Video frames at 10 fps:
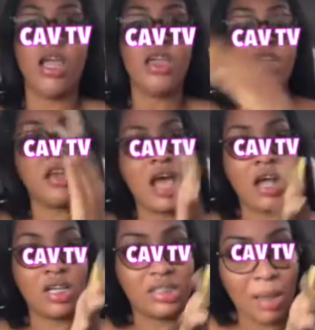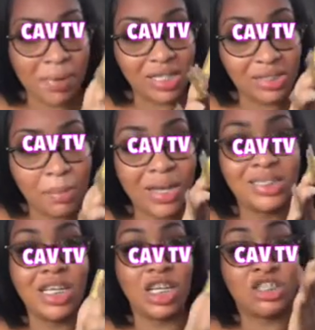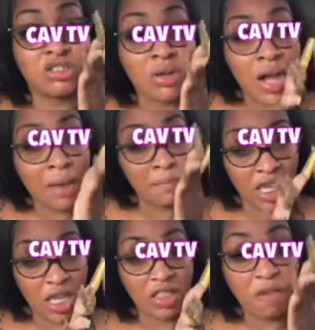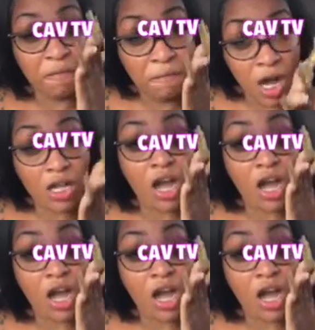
you're not gonna stop I stop until you draw me the fuck